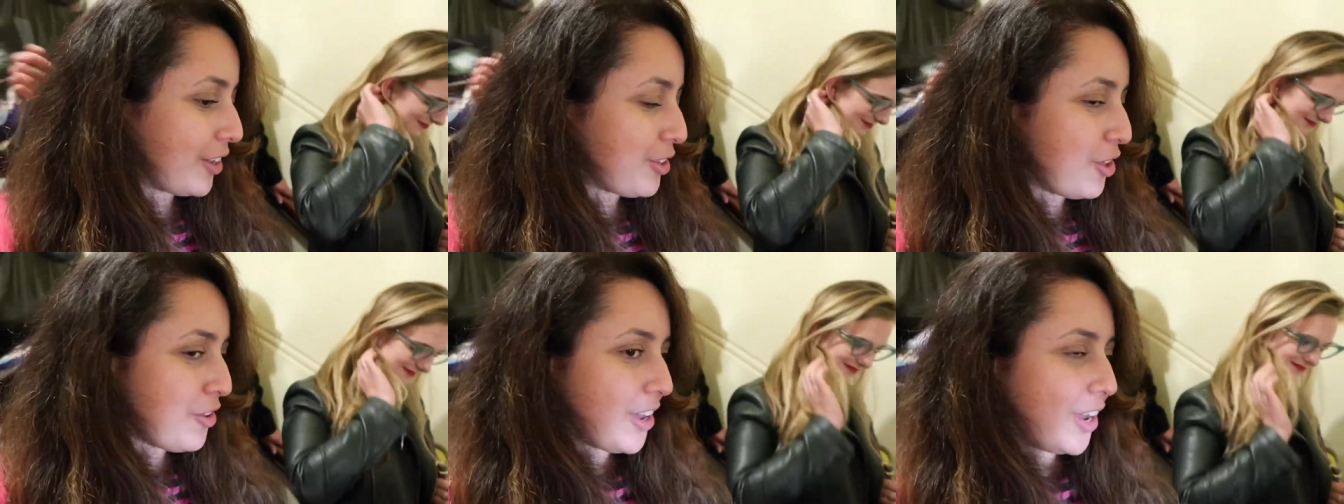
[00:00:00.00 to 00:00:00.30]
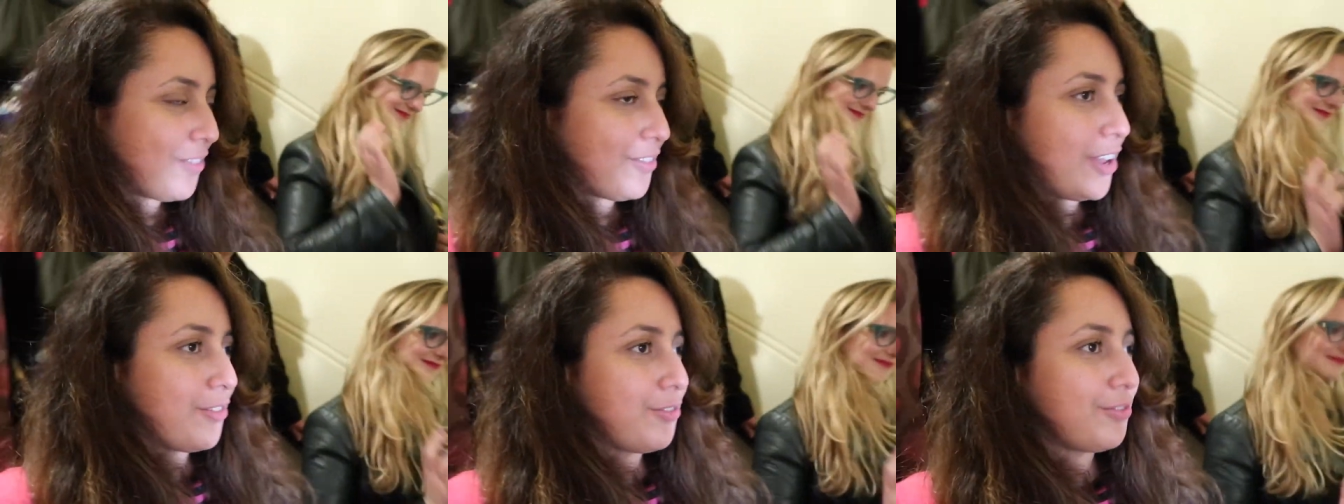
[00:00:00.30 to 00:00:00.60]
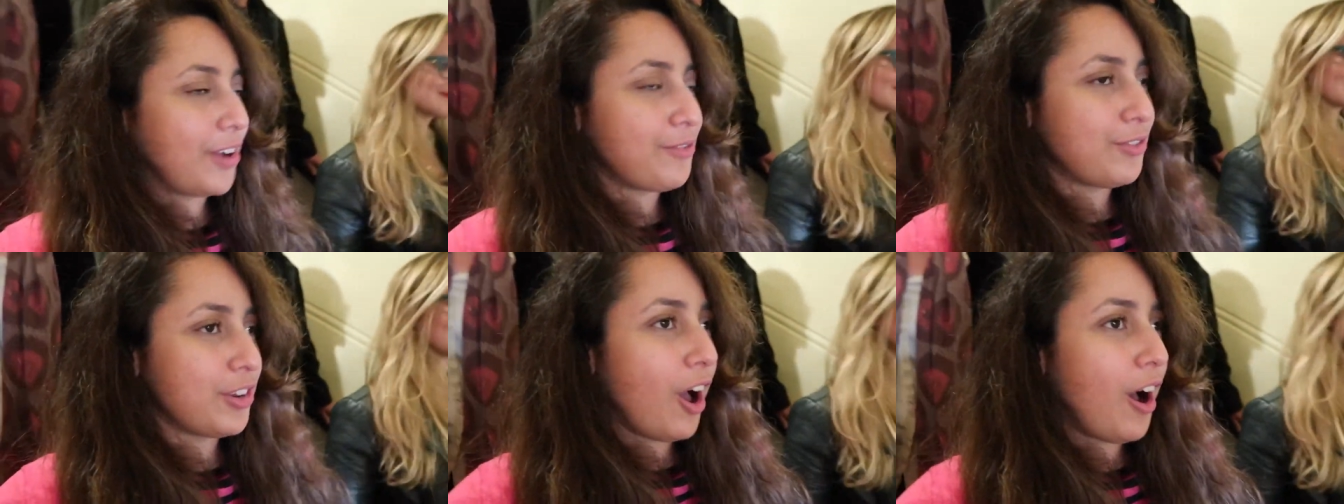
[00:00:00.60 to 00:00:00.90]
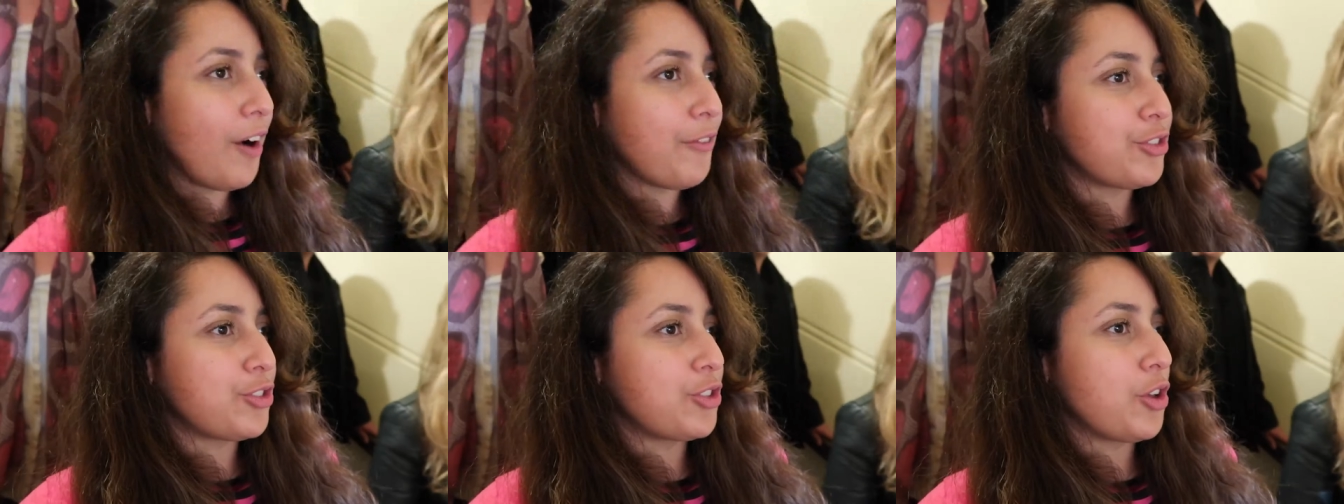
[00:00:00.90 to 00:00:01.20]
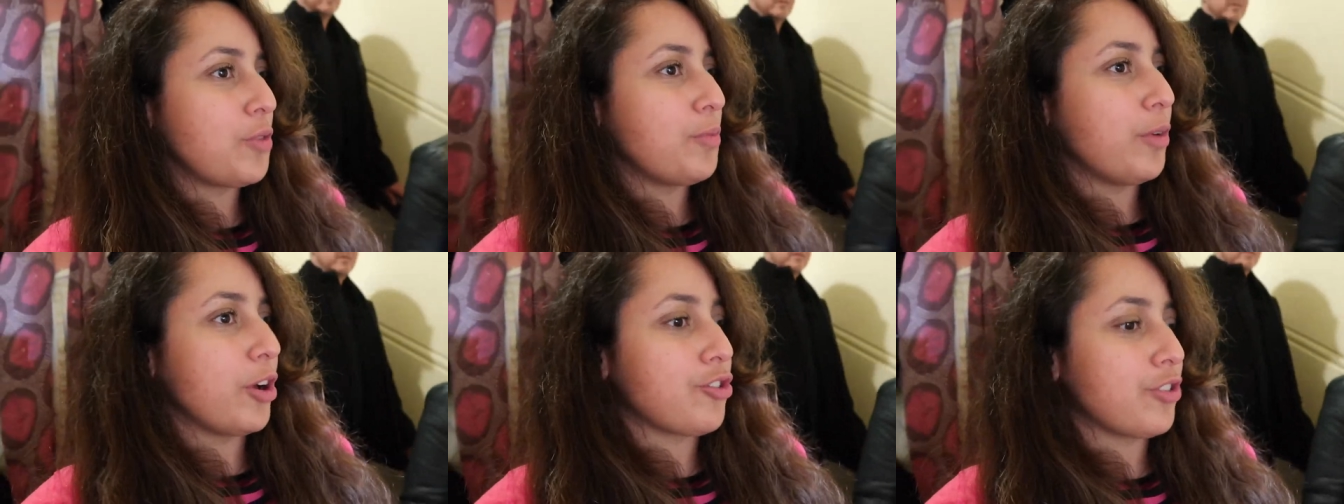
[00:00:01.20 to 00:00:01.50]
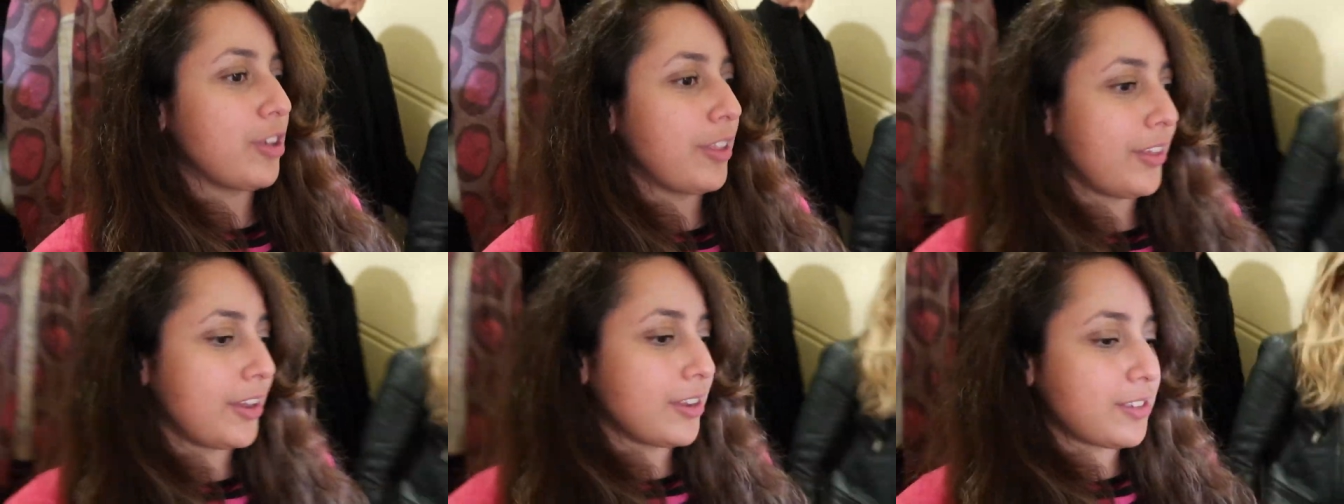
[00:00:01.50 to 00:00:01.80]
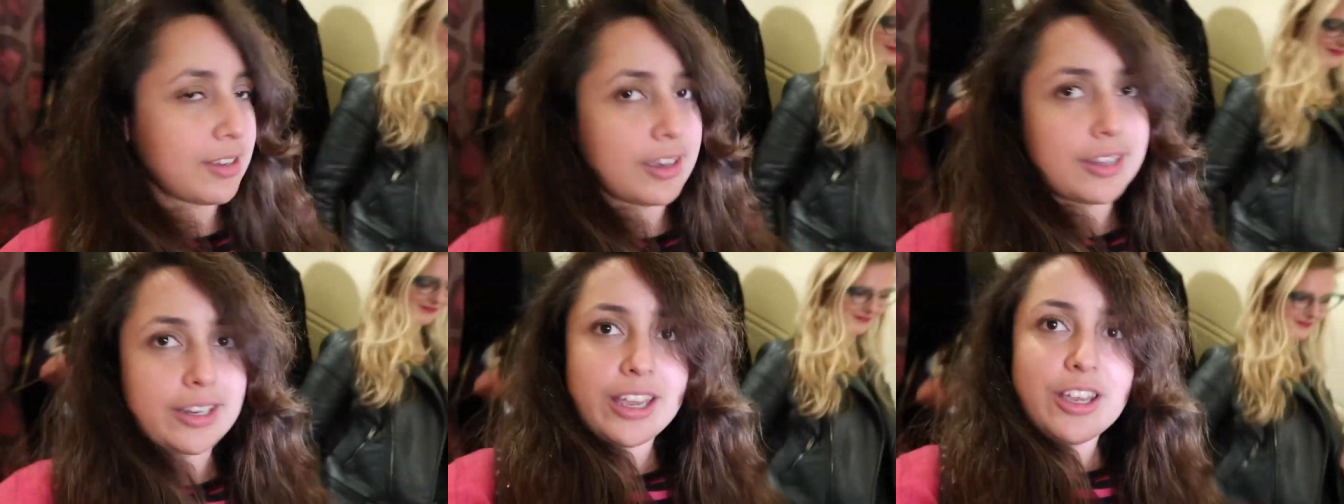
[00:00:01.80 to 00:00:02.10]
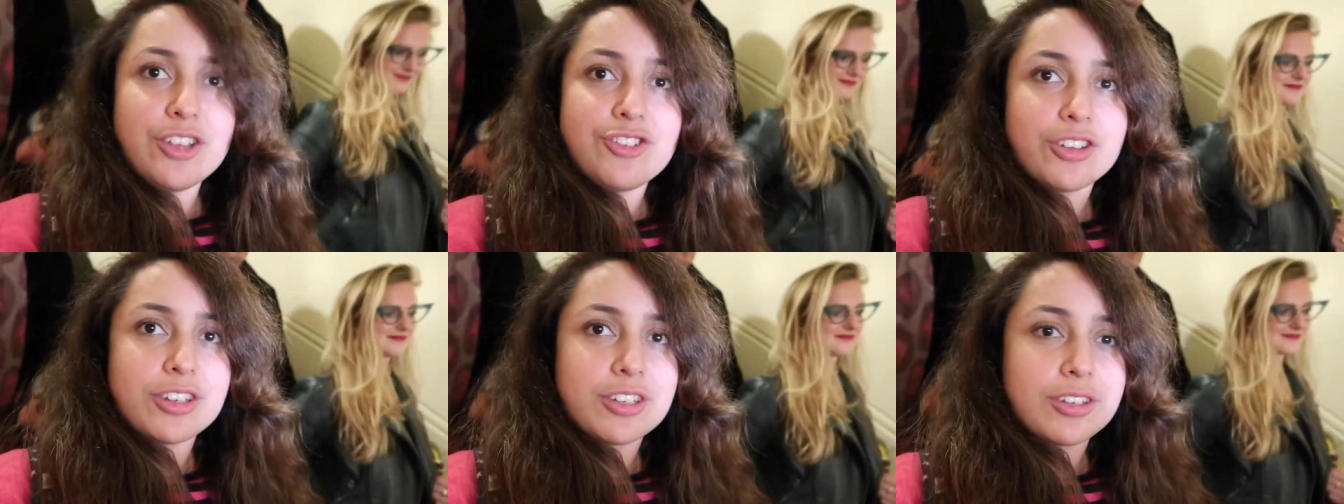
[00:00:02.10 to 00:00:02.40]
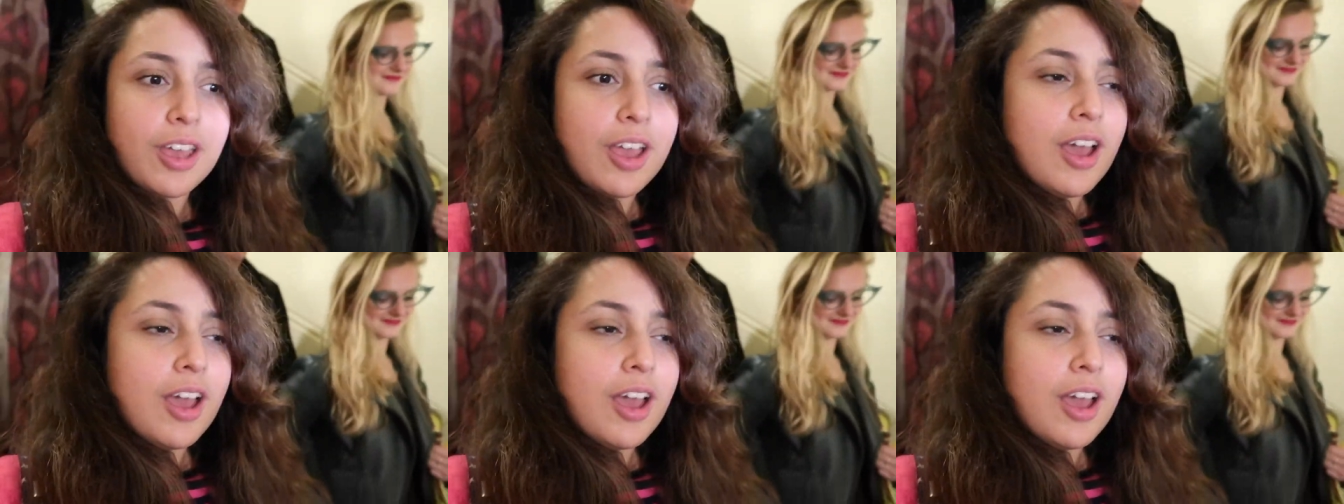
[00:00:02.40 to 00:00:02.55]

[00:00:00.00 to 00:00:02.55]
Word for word: I don't think I've laughed so much in the theatre in ages.